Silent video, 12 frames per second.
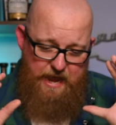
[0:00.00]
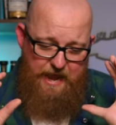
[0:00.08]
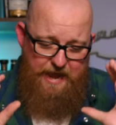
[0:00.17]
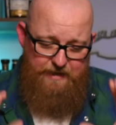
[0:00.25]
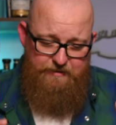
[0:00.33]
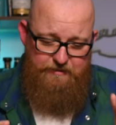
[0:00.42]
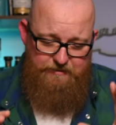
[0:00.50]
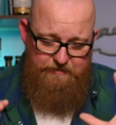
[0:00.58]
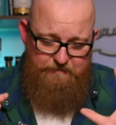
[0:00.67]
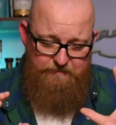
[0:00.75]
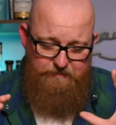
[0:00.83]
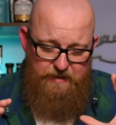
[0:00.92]
And
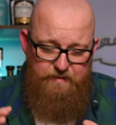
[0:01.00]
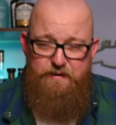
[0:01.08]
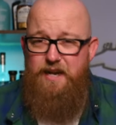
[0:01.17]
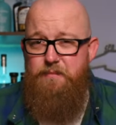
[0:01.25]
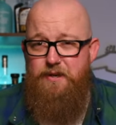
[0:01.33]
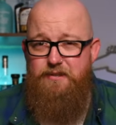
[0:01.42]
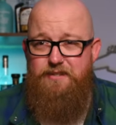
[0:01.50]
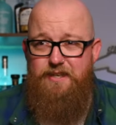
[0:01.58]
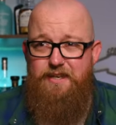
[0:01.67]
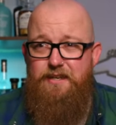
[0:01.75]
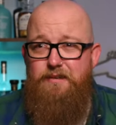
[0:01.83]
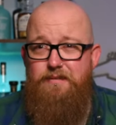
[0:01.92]

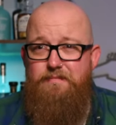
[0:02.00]
availability,